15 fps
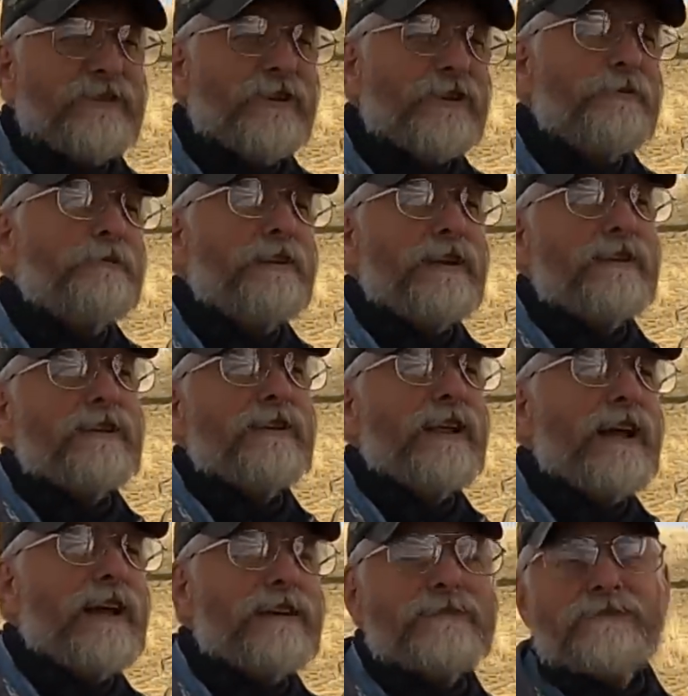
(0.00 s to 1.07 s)
took me the
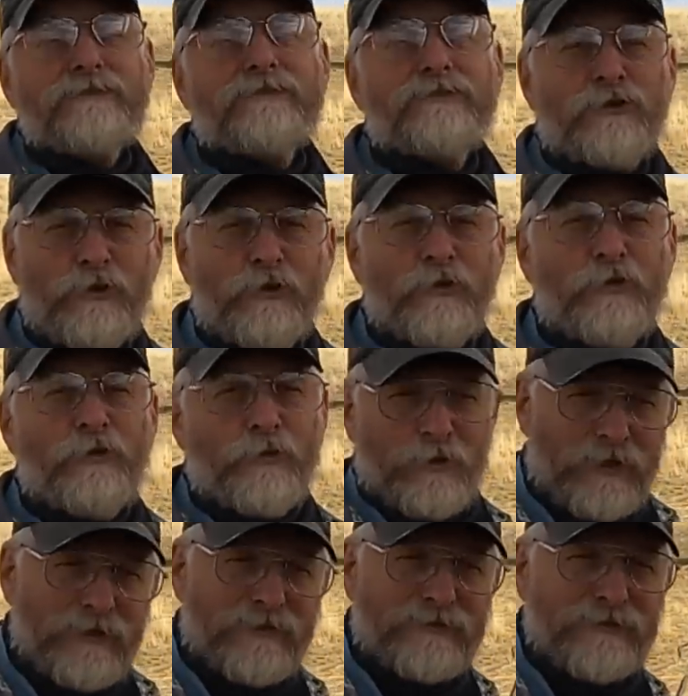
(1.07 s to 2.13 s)
last two
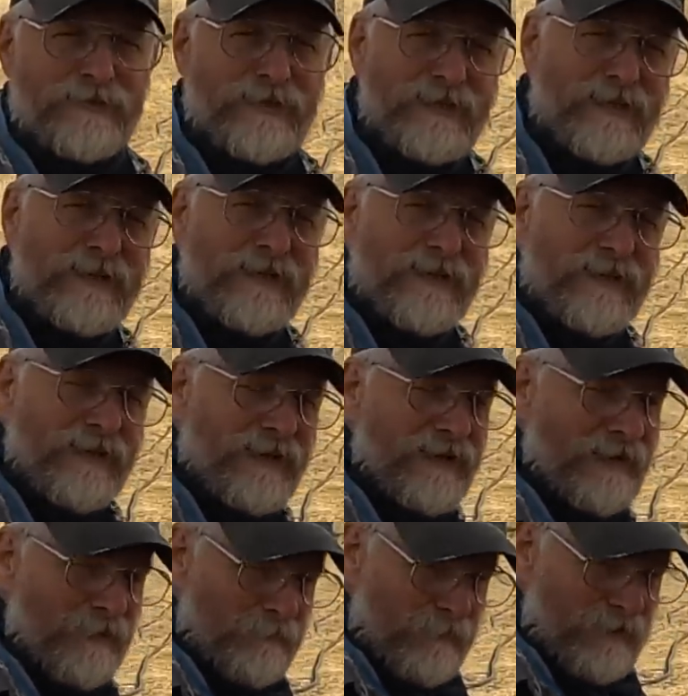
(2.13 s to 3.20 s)
weeks.
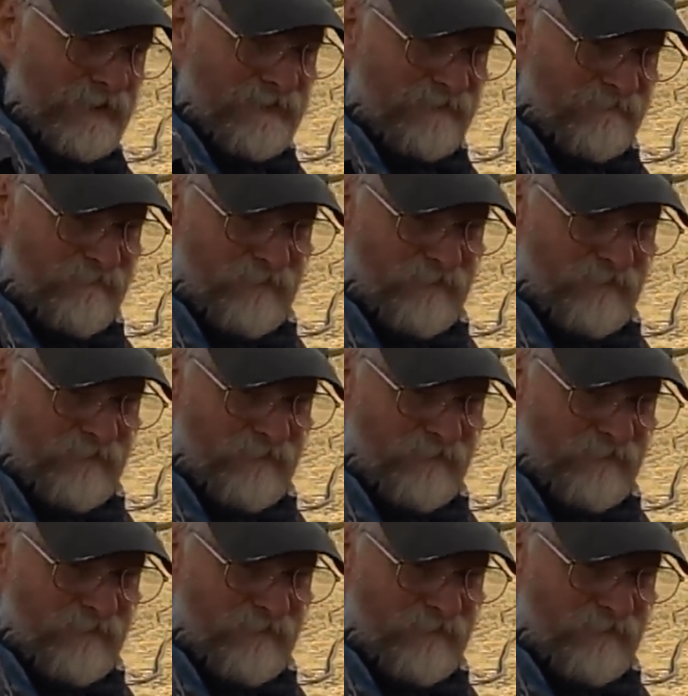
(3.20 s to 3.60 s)
I've been